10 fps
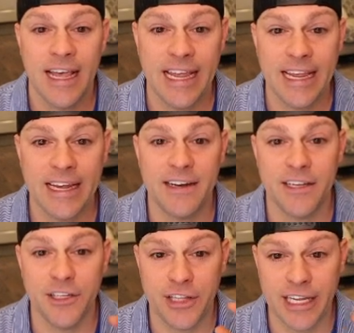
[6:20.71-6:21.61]
and
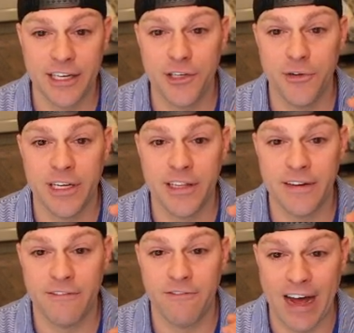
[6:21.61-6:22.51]
then you can
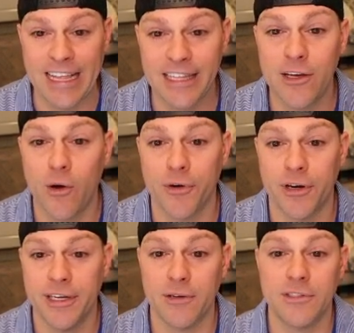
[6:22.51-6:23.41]
then find the owner
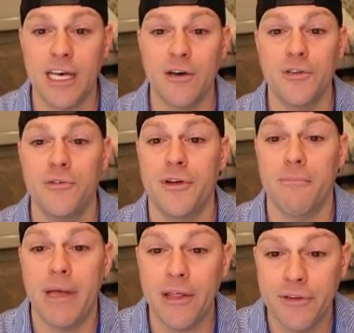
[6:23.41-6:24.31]
and it'll tell you their
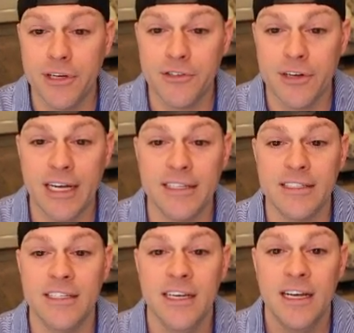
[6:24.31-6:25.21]
mailing
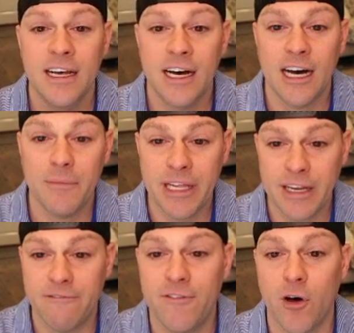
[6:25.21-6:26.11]
address um,
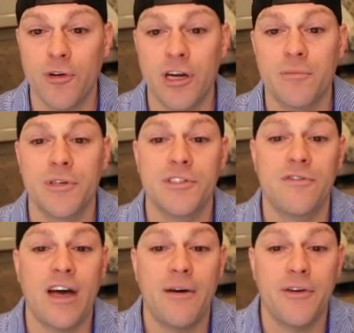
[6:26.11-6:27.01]
any phone numbers
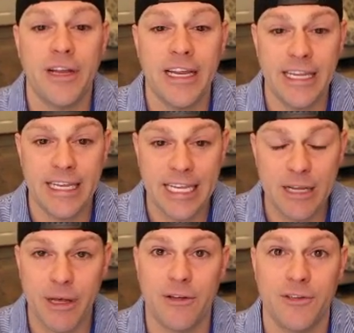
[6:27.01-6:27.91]
found or any
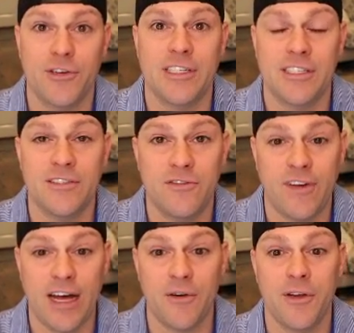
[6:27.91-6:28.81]
email addresses
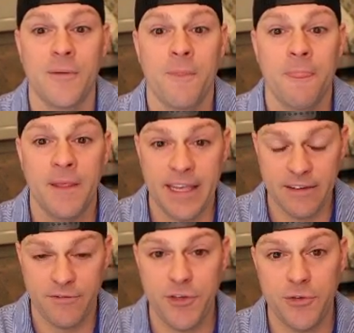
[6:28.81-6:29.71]
found
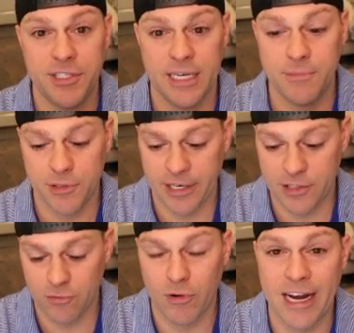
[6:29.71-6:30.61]
if you skip
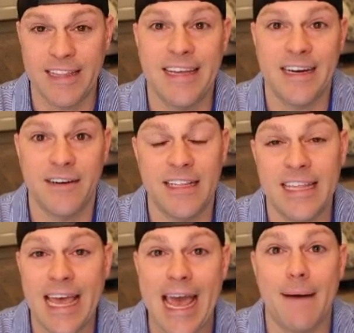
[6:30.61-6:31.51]
trace right there in
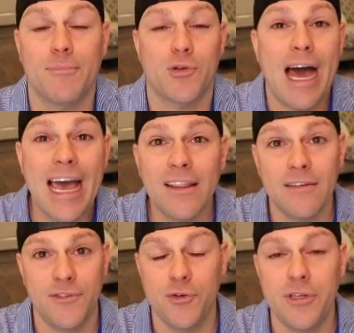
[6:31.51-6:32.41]
the app so i
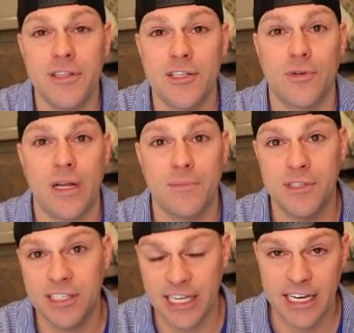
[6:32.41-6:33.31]
love doing this when i'm
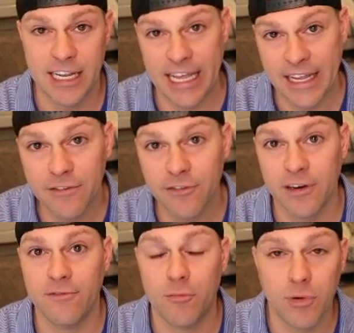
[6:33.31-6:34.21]
sitting in
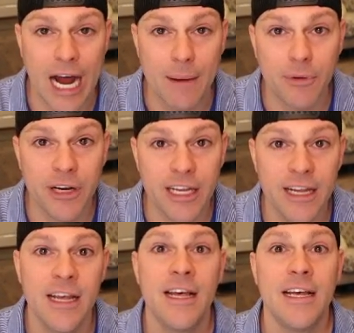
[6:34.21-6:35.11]
front of a property
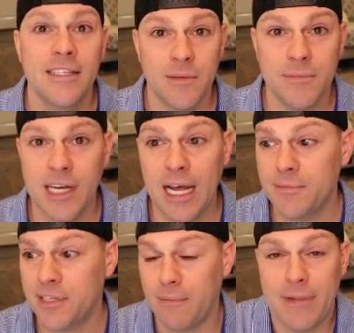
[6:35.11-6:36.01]

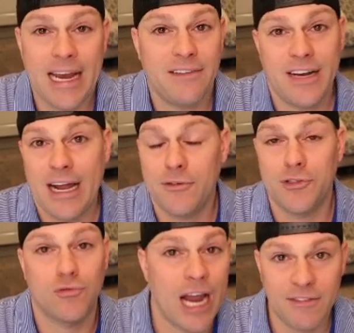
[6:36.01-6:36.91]
sometimes and i'm not even
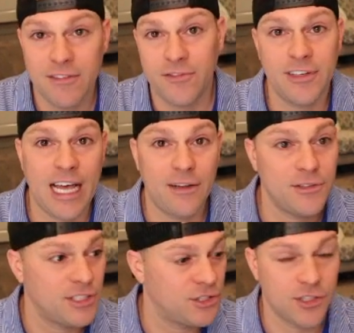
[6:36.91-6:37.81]
out driving for
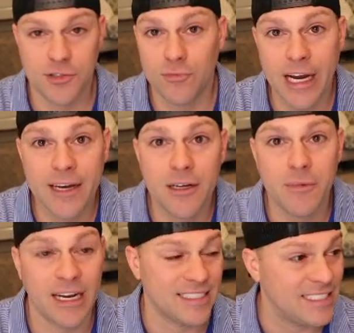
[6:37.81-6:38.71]
dollars it's just random
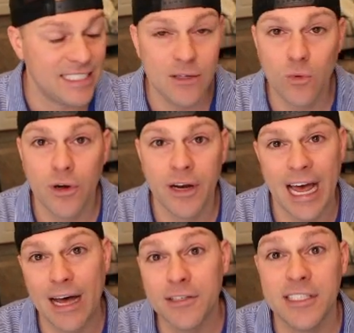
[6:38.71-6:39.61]
and i see one
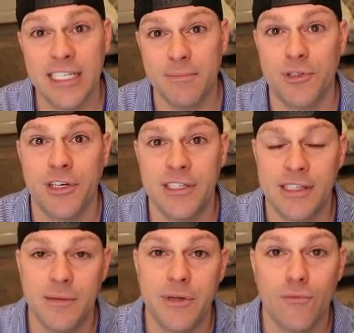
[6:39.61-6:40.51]
i'll skip trace
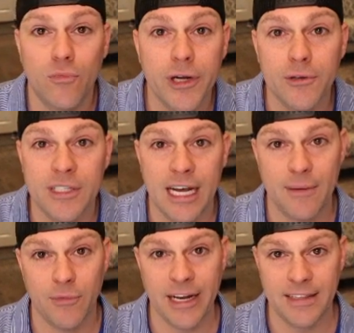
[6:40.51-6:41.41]
them in real
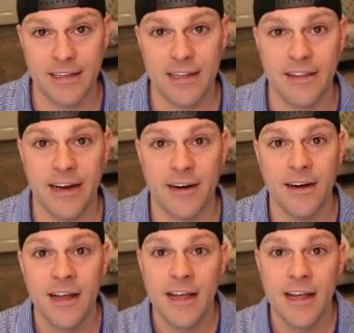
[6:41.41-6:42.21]
time right then and there